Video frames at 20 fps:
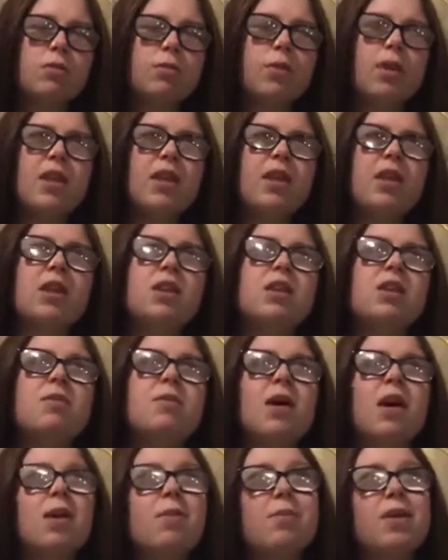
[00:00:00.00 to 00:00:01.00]
but then you
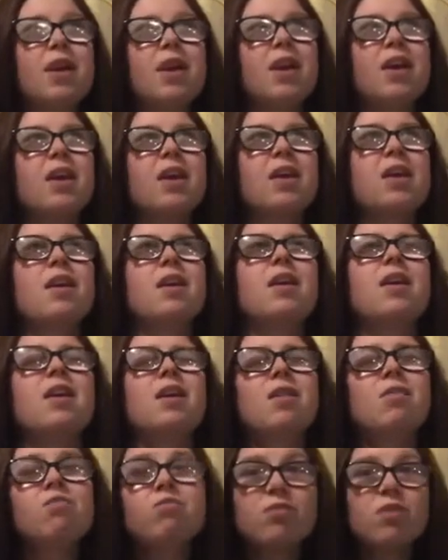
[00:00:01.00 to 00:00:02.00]
might be
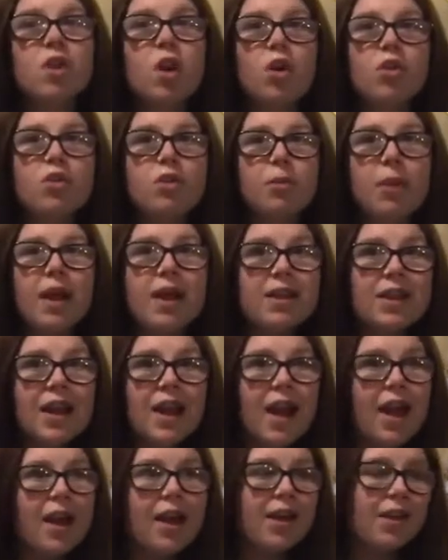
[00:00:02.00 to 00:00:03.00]
contemplating
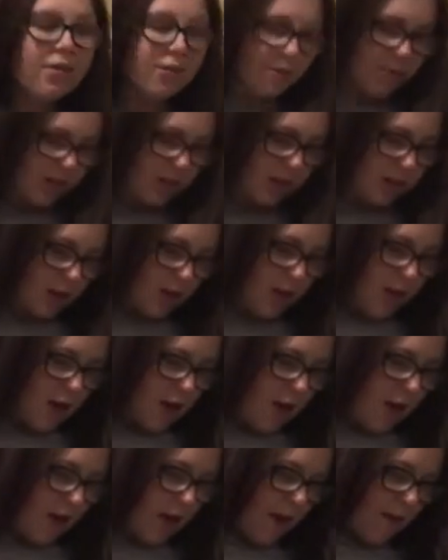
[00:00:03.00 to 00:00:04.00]
life.
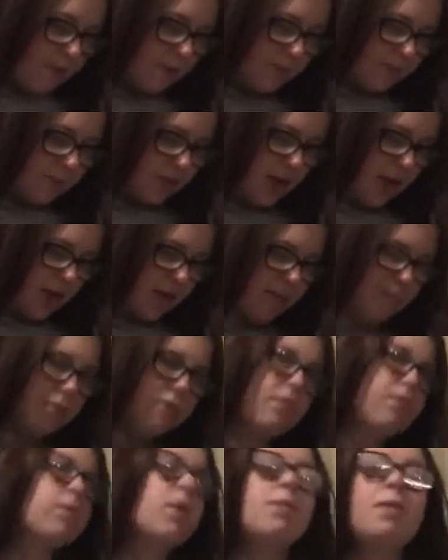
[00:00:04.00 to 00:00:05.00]
Um, yeah,
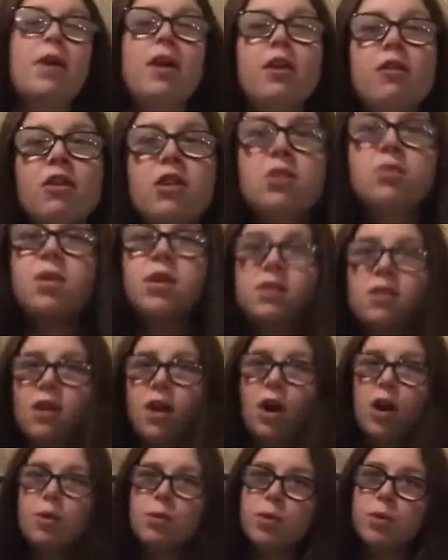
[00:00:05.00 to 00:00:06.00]
but Merry Christmas. I
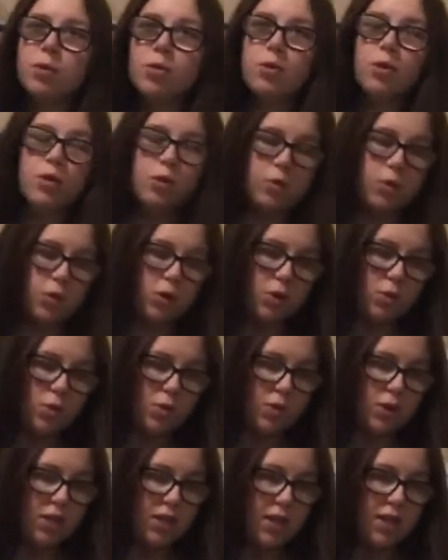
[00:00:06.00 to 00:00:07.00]
hope you all got what you
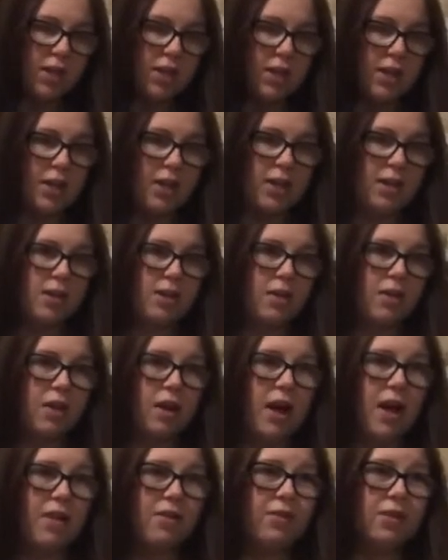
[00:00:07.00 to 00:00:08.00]
wanted and are
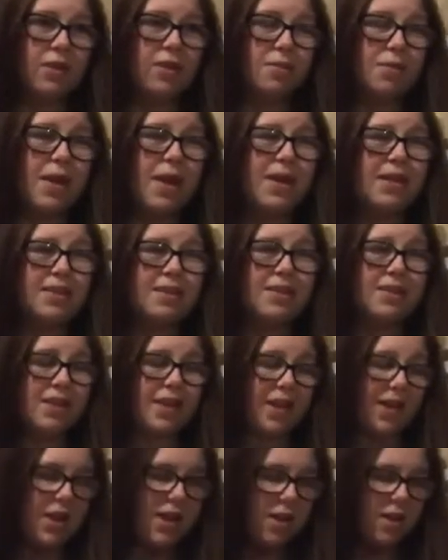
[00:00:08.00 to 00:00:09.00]
having an amazing
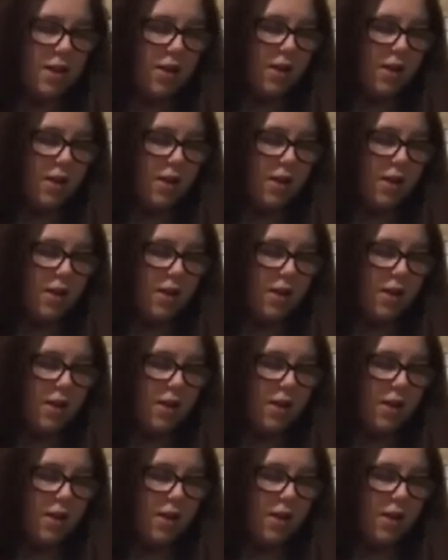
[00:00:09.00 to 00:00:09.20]
day.